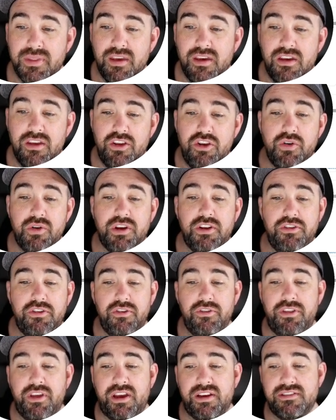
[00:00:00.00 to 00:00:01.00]
You can do
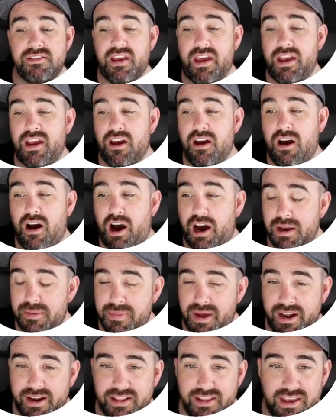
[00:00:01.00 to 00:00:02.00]
things like
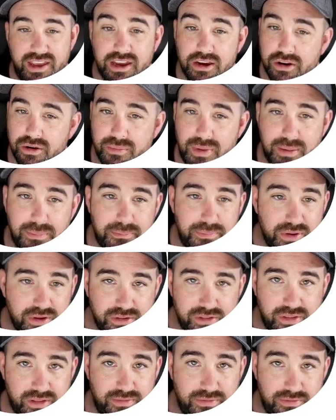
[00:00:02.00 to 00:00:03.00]
automatically increment
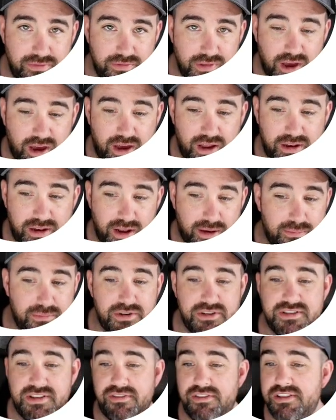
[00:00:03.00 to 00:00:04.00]
build uh,
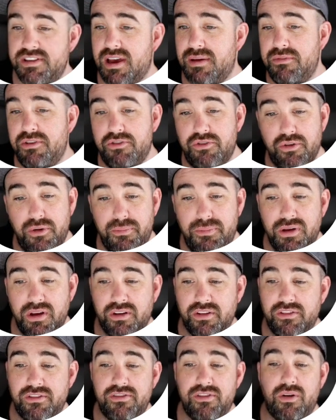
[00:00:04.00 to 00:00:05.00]
numbers every time you do a
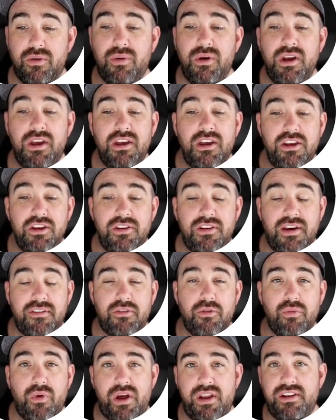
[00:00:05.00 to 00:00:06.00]
build, so you never
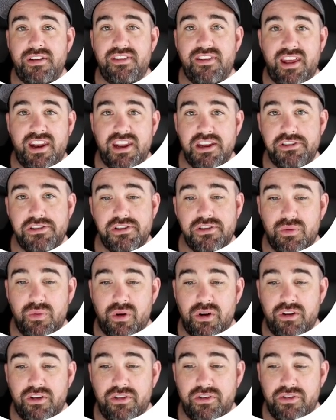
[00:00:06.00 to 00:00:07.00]
run into that issue where
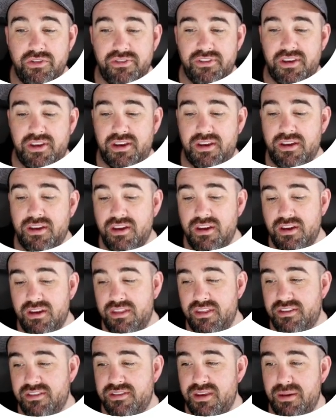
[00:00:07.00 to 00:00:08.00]
you're using
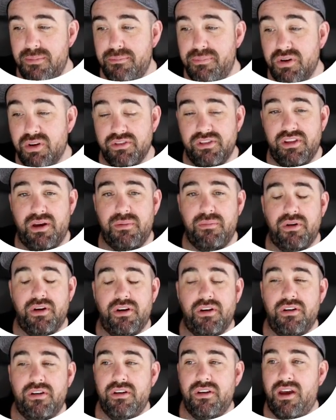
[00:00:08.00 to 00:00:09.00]
the same build
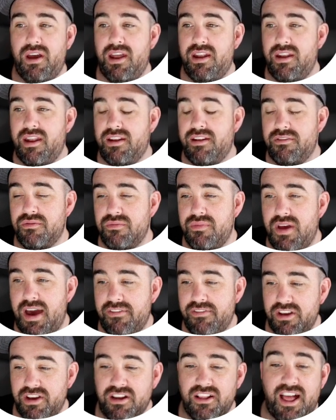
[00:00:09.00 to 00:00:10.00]
number and and
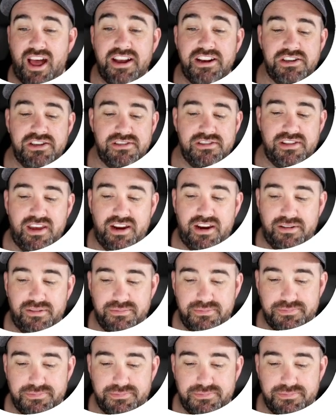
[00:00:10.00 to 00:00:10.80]
having clashes there.